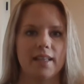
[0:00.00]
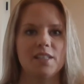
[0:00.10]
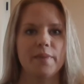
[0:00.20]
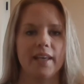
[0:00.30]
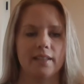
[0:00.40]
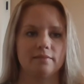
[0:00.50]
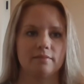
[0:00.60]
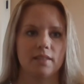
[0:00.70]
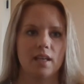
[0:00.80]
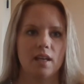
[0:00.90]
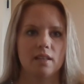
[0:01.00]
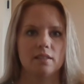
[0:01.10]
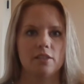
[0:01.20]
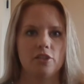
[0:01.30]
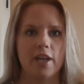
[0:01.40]
Let's begin.
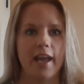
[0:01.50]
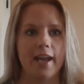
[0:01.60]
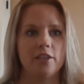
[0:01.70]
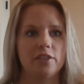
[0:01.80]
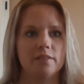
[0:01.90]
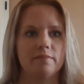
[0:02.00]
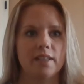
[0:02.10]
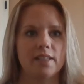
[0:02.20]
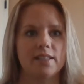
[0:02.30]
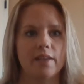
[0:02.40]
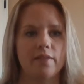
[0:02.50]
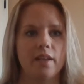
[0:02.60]
JH is a